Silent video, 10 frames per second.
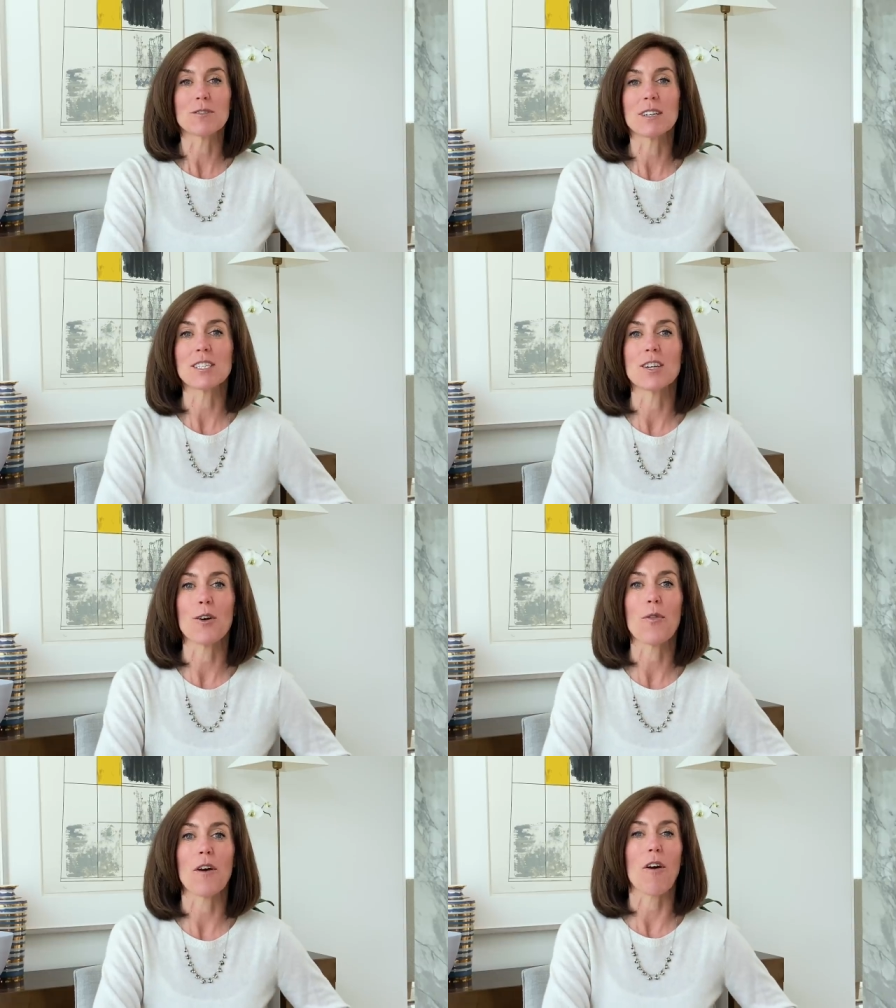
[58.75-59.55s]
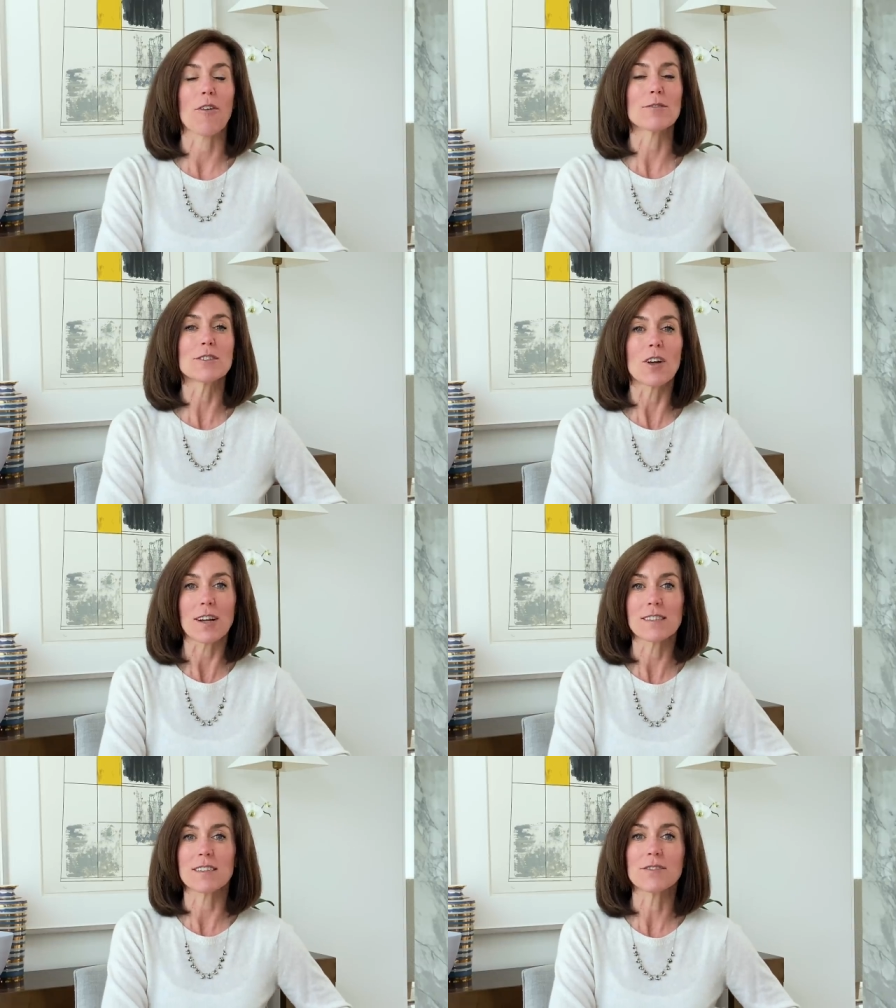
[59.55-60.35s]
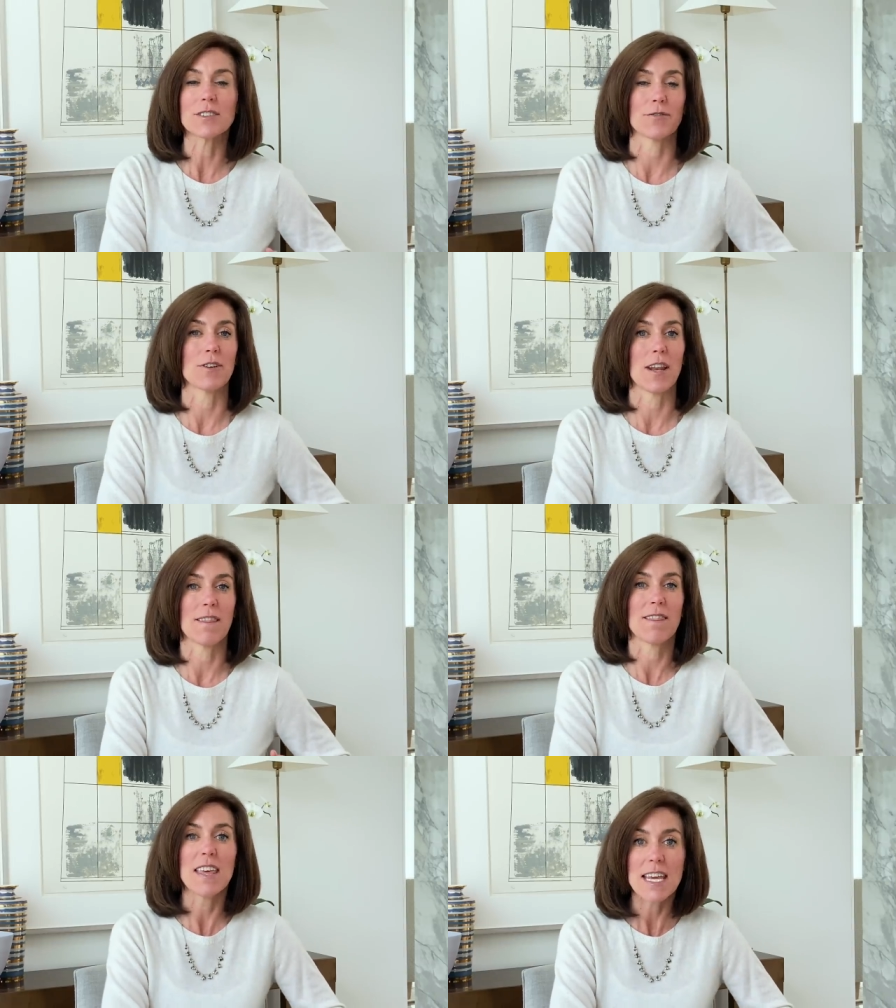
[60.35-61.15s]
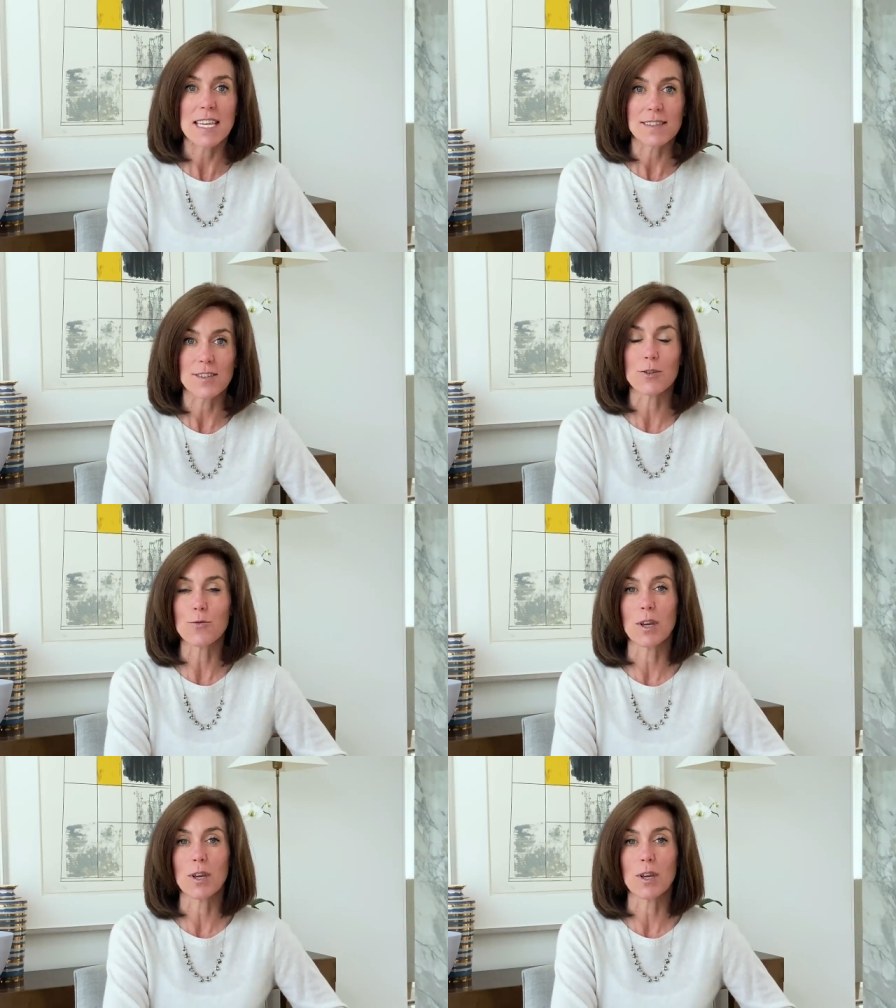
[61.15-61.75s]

you need to know there are lots of different things you